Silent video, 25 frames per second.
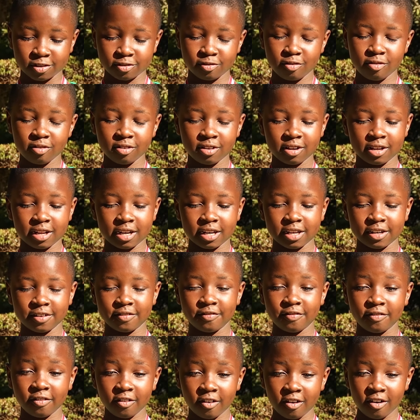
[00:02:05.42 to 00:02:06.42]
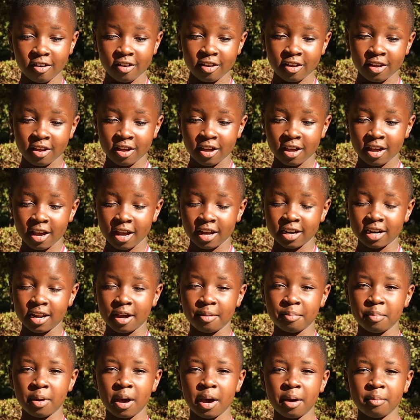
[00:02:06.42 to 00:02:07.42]
School, grade four, and
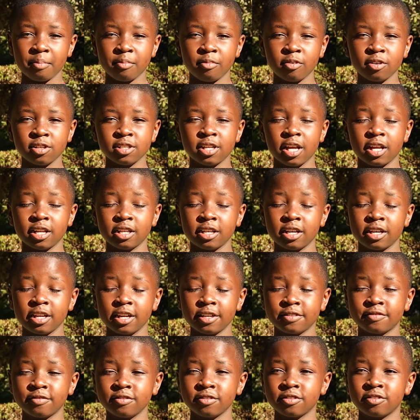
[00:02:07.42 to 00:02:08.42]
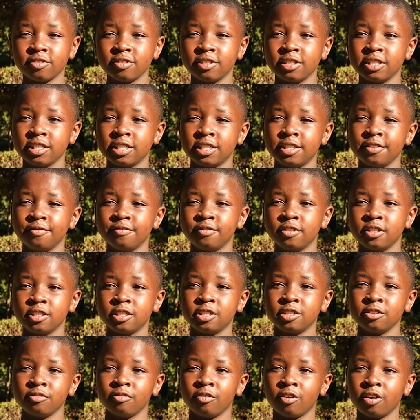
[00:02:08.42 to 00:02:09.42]
I'm humbled and grateful to receive
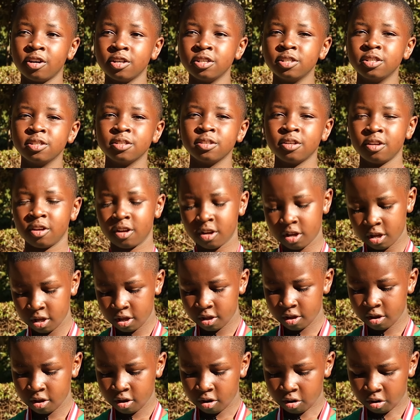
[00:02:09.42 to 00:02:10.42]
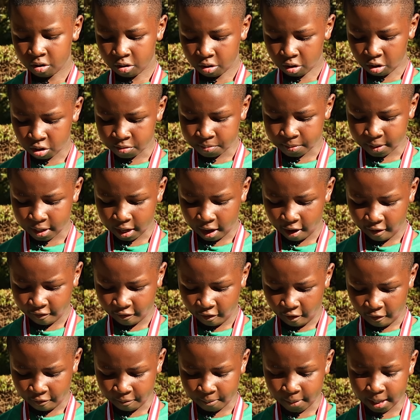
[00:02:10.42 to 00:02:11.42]
this award on
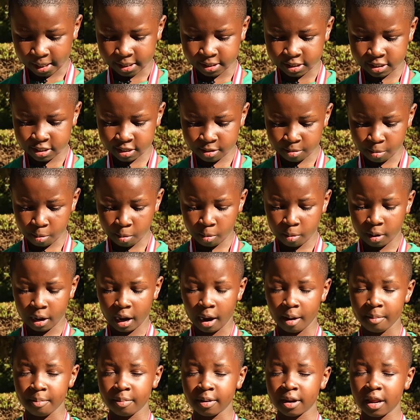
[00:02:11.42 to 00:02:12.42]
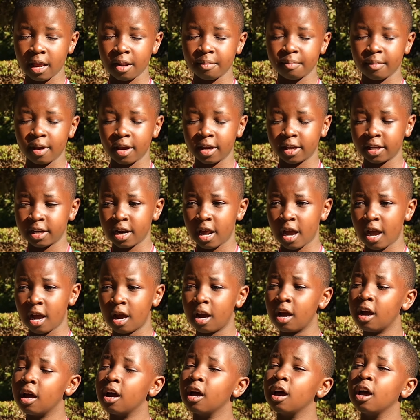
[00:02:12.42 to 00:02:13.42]
behalf of my team, Gabriel
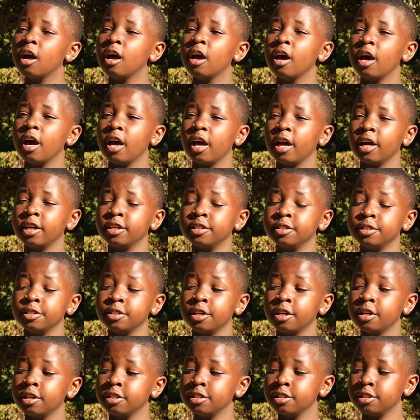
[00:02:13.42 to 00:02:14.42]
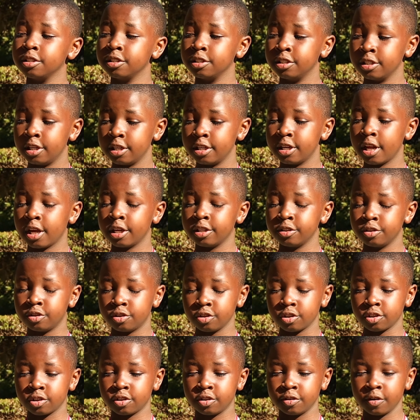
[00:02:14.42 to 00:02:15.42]
Maina and Jaden
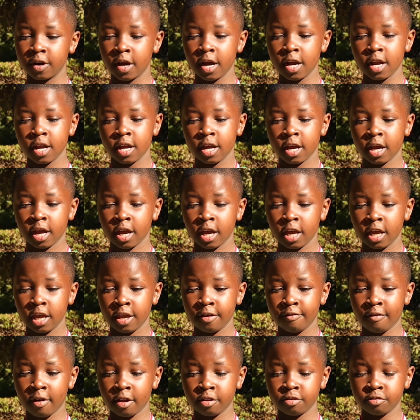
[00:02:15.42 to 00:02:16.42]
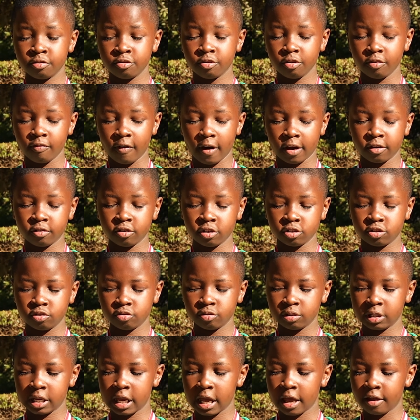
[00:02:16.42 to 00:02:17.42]
Joshua. Even though we're not
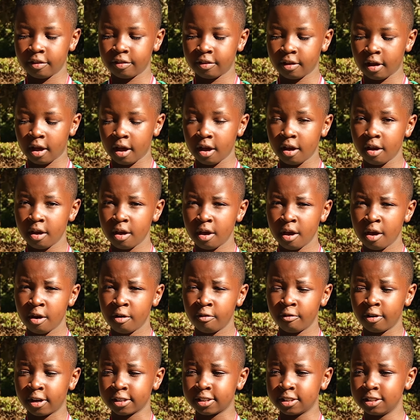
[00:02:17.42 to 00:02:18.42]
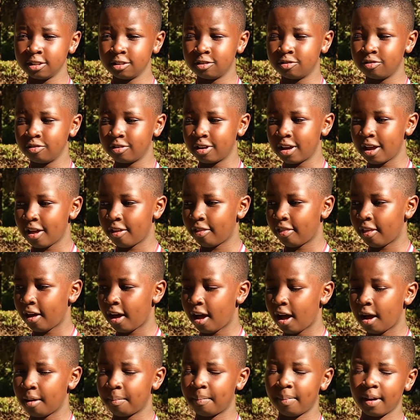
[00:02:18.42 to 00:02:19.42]
together, we're still
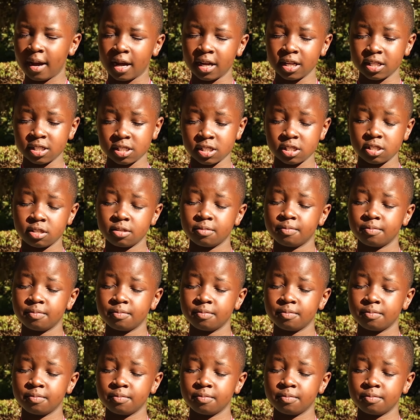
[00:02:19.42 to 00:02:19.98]
together apart.